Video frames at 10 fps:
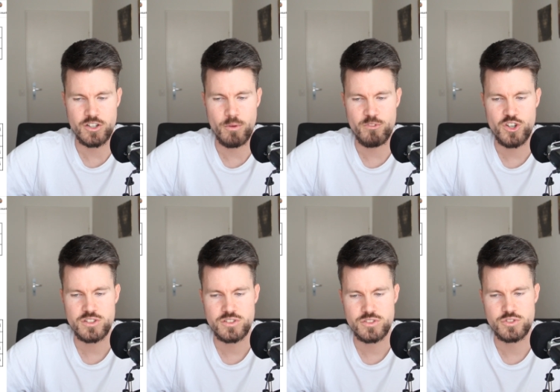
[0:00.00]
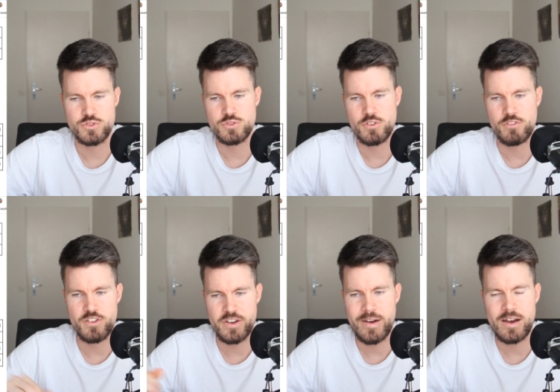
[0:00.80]
converter to
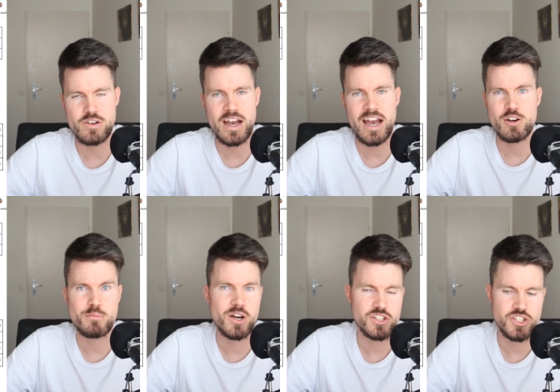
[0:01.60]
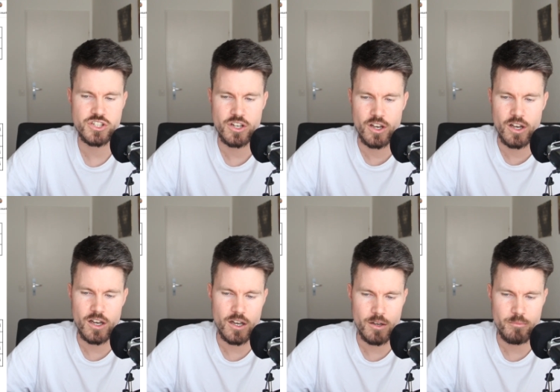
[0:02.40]
figure out how much
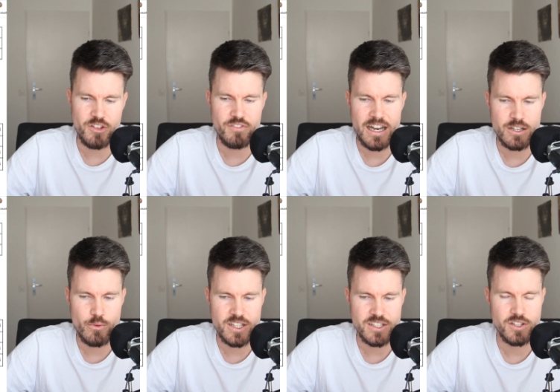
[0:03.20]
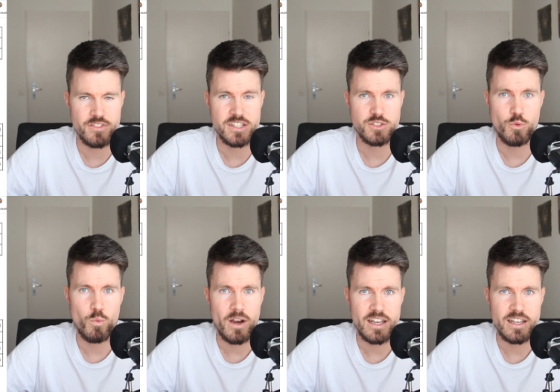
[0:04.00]
um, the value is of this Gwei